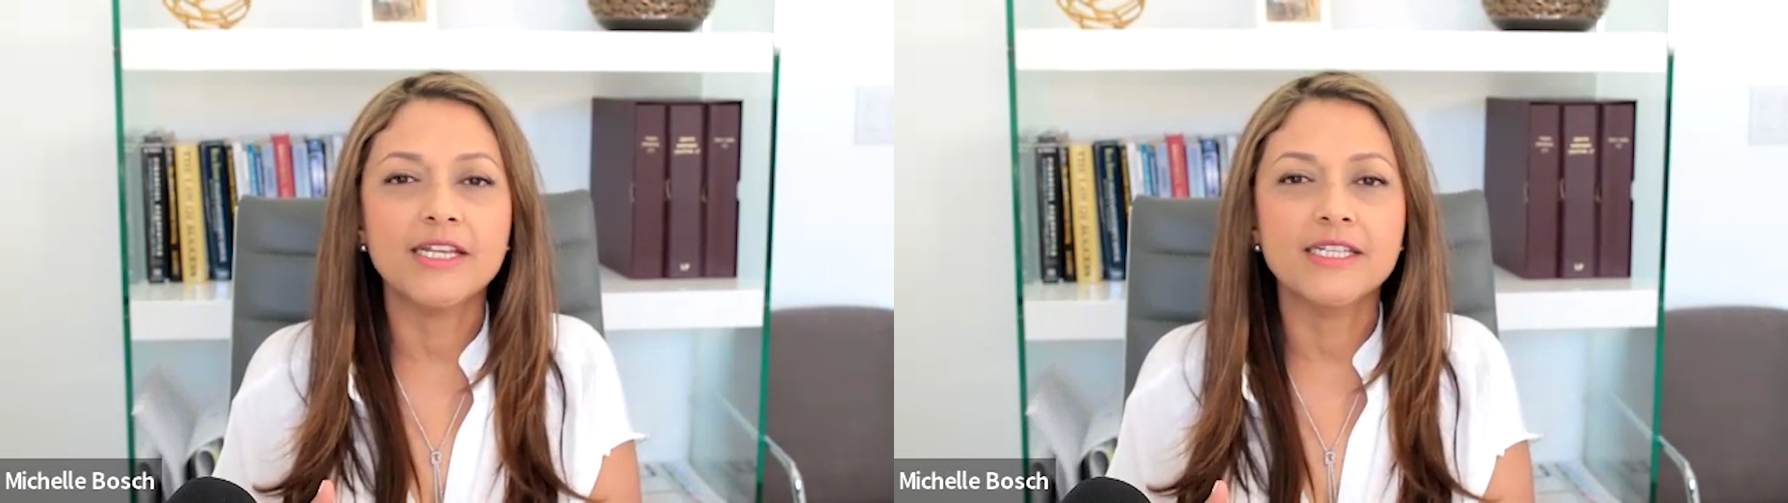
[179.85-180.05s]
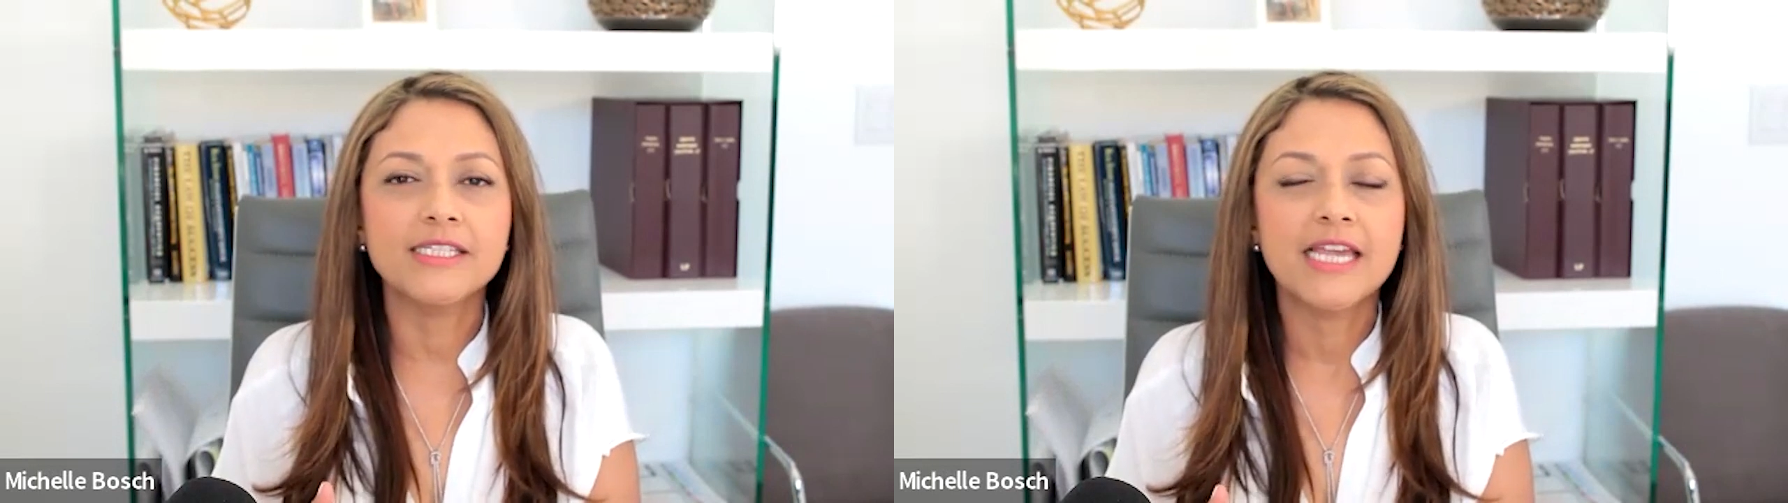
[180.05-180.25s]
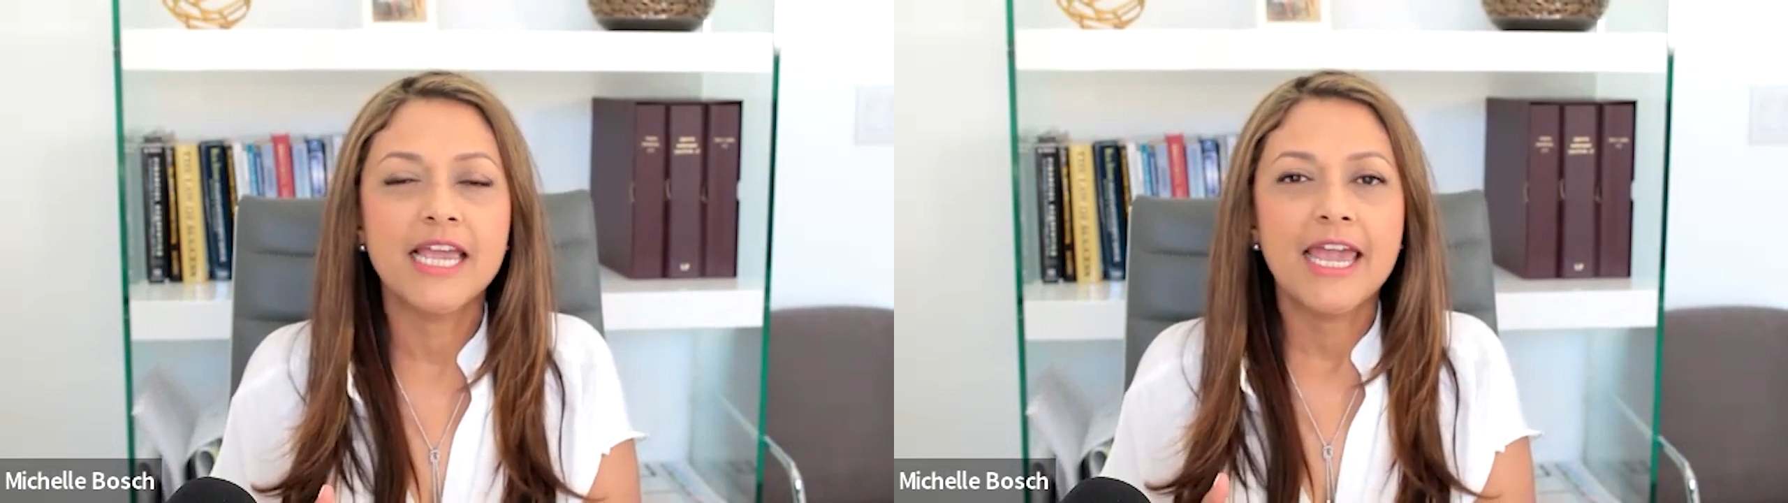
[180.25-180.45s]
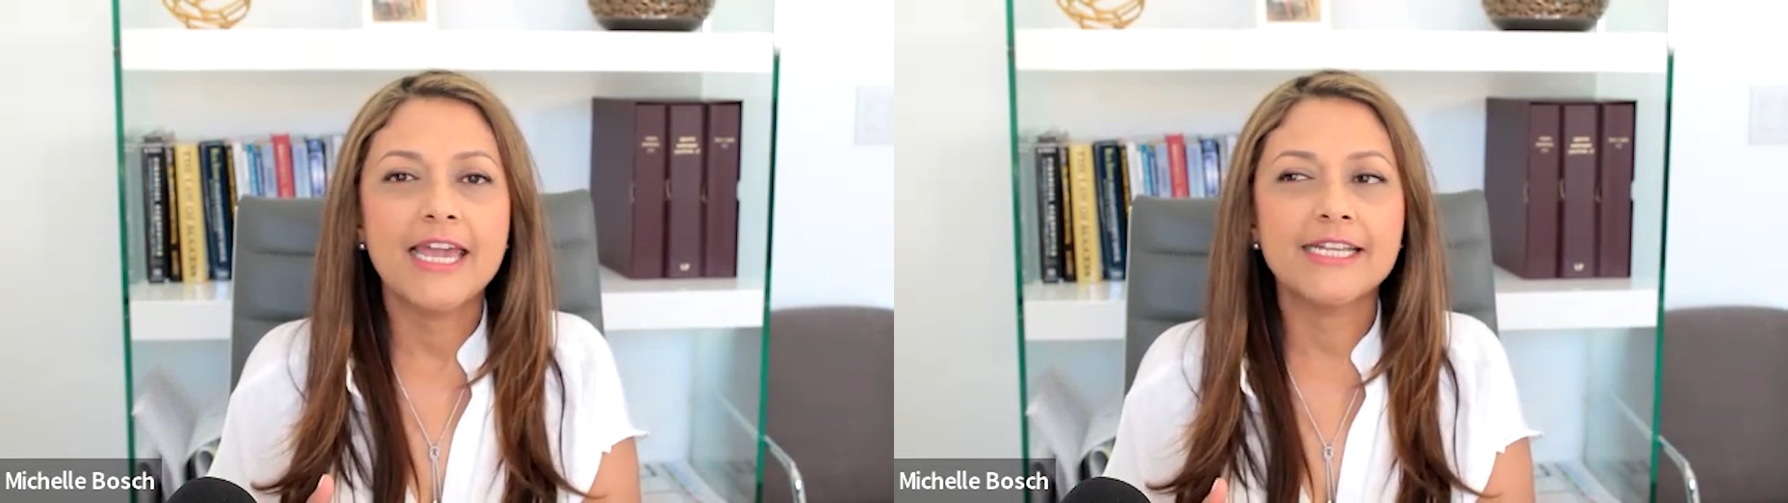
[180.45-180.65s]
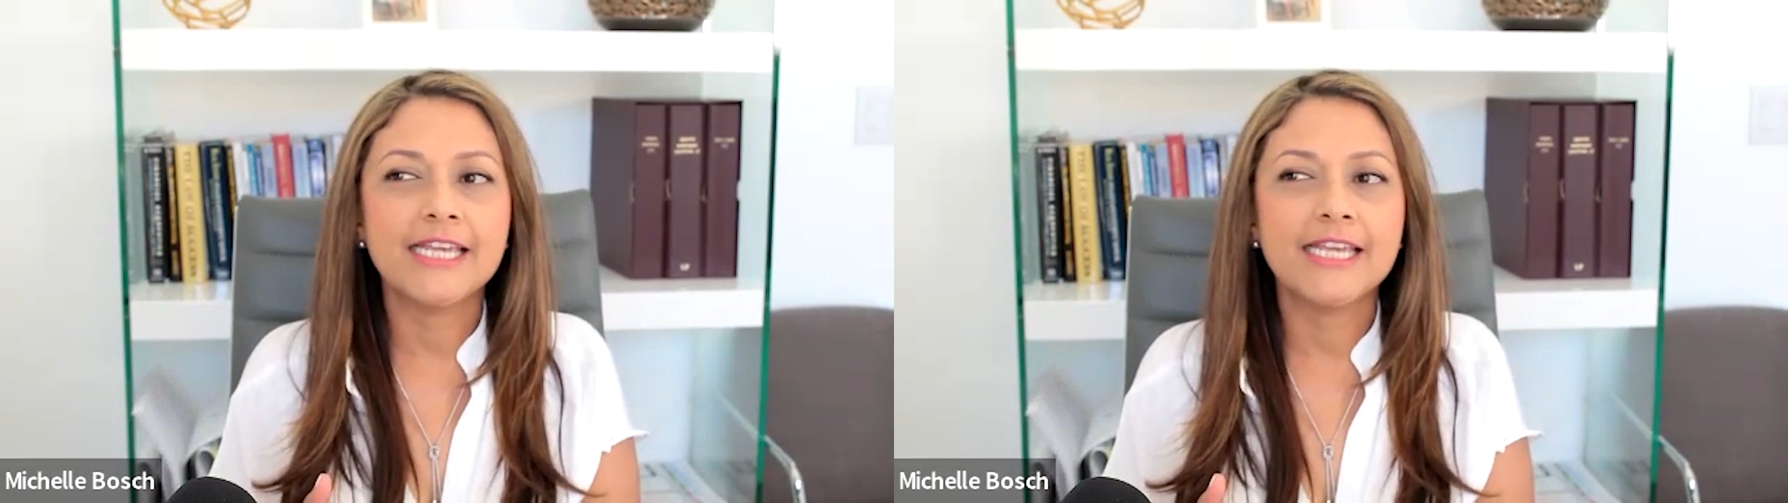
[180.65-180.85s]

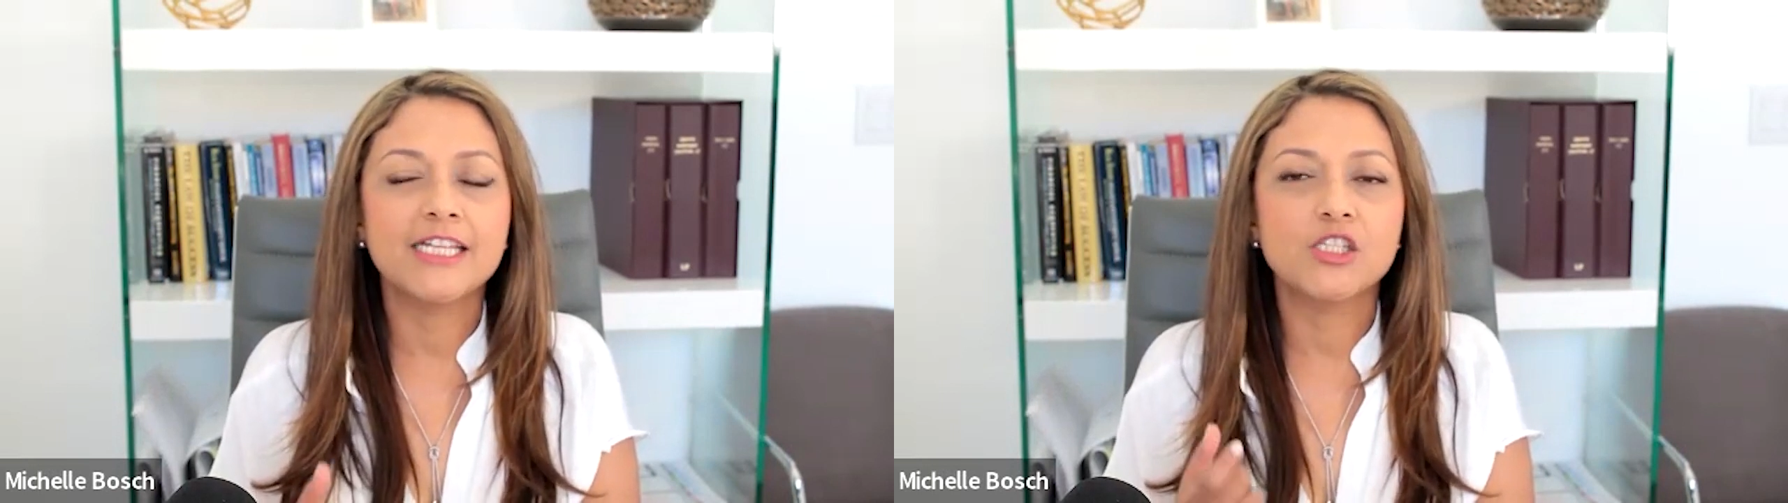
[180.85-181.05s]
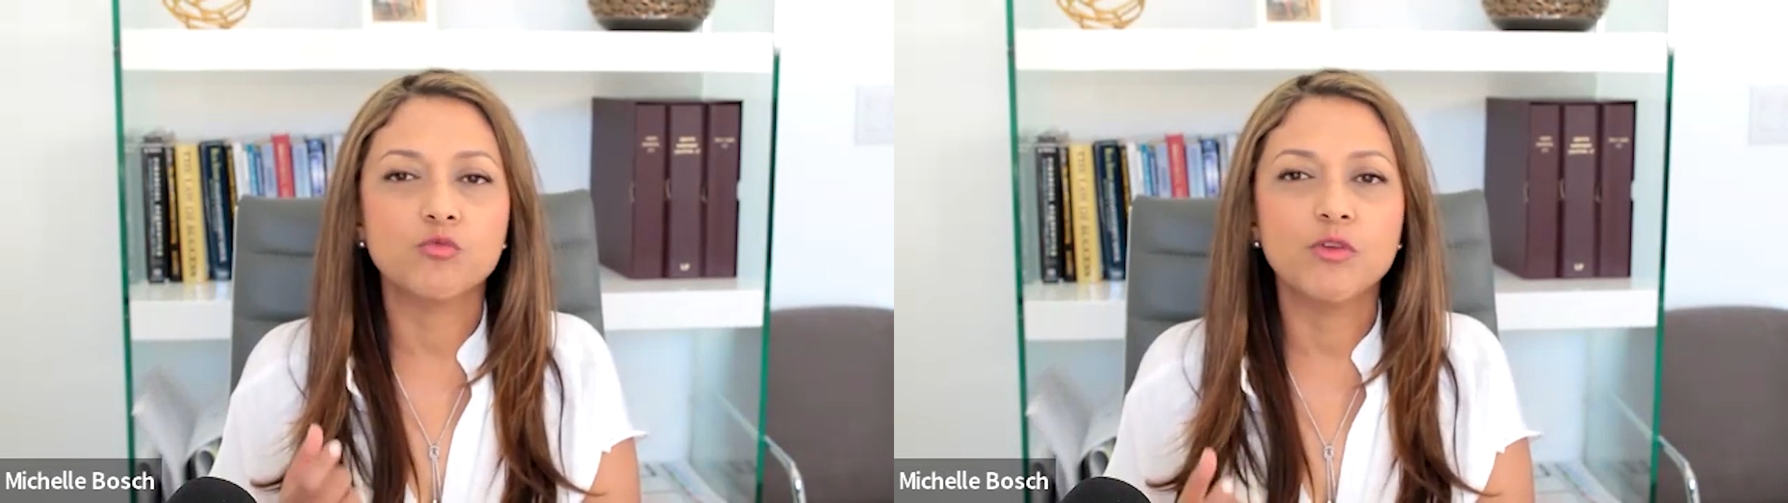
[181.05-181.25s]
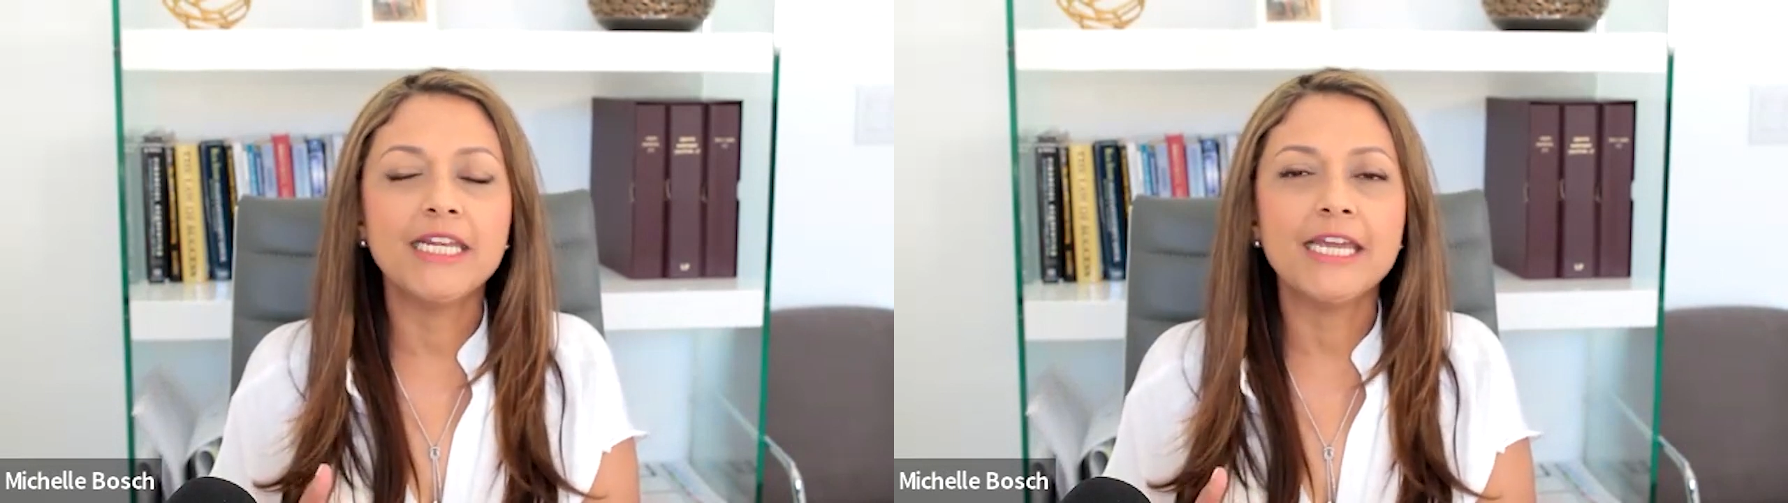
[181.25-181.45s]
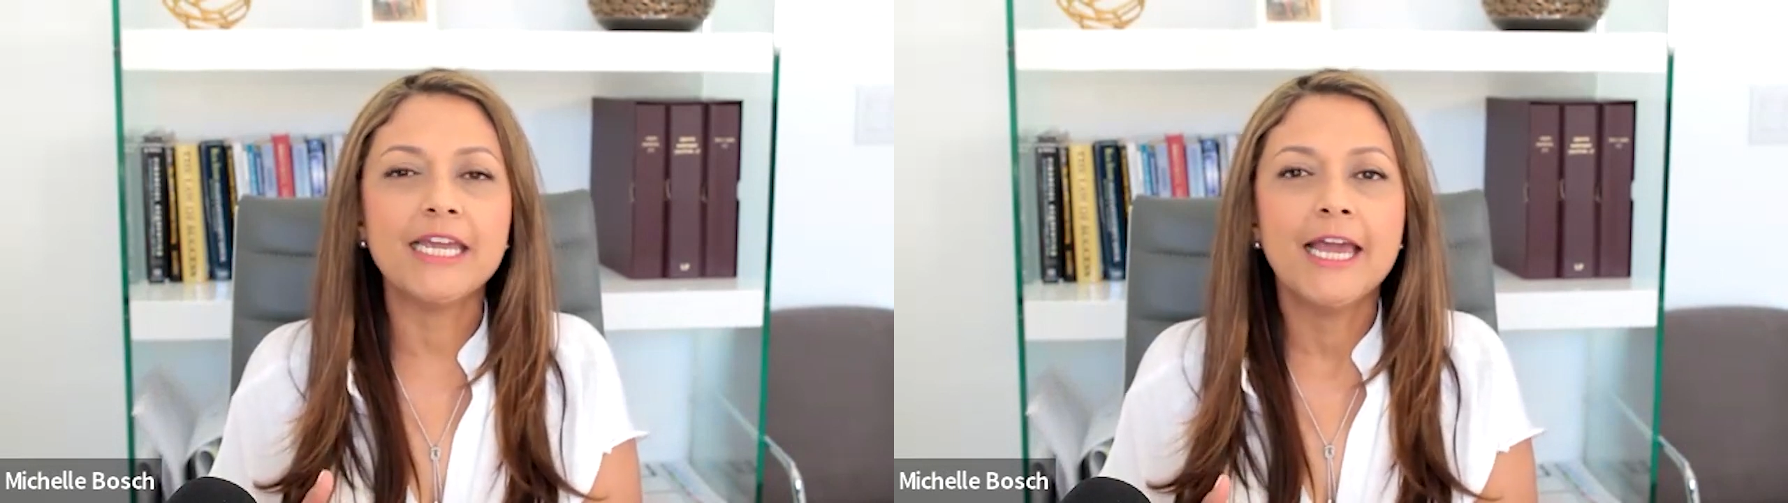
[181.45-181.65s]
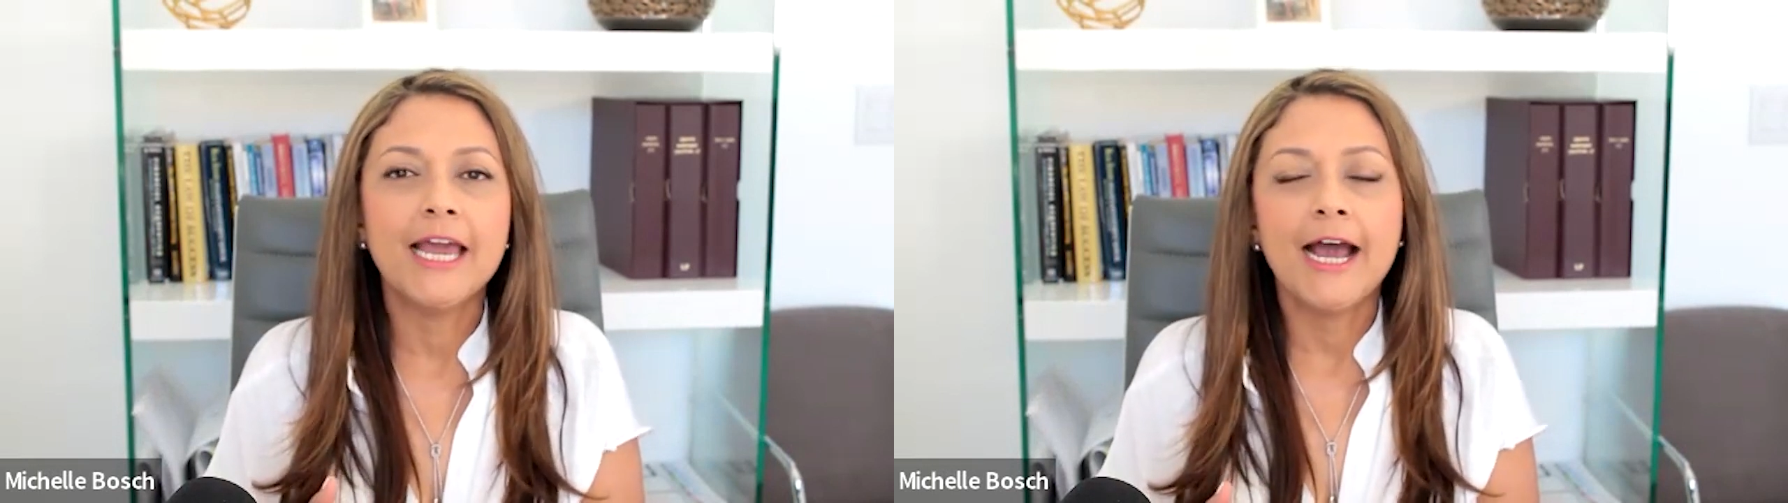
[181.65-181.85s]
It's
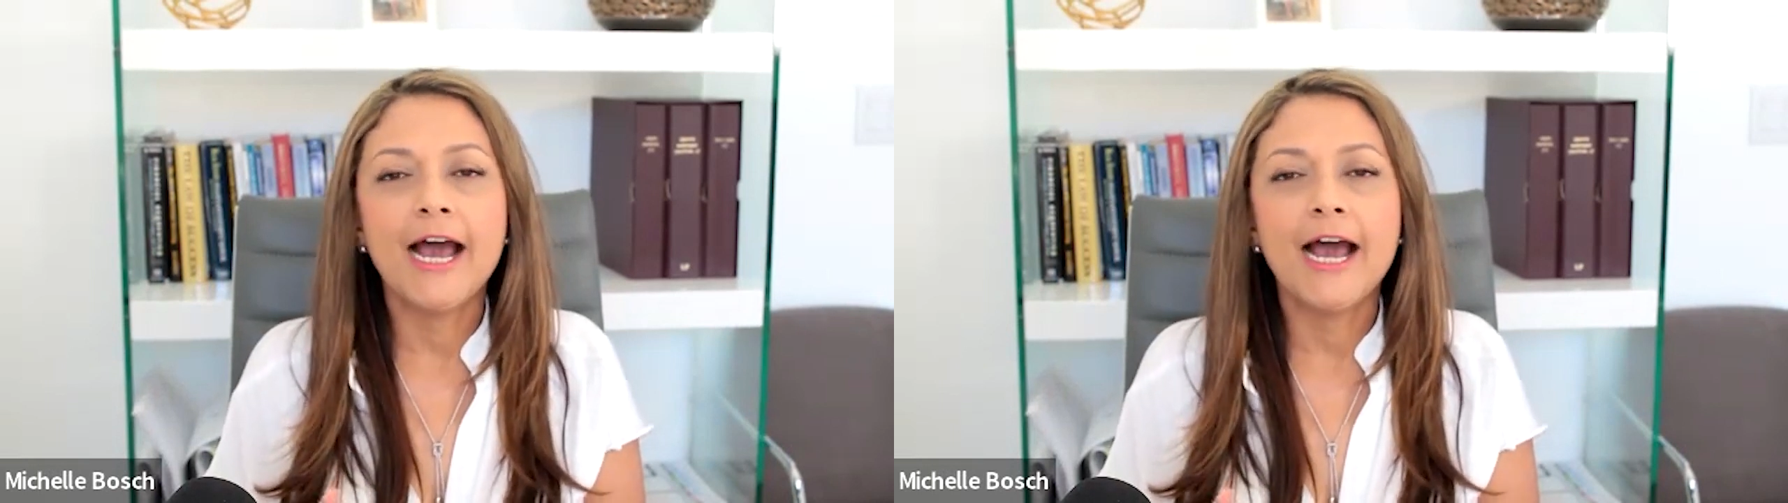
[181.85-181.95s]
really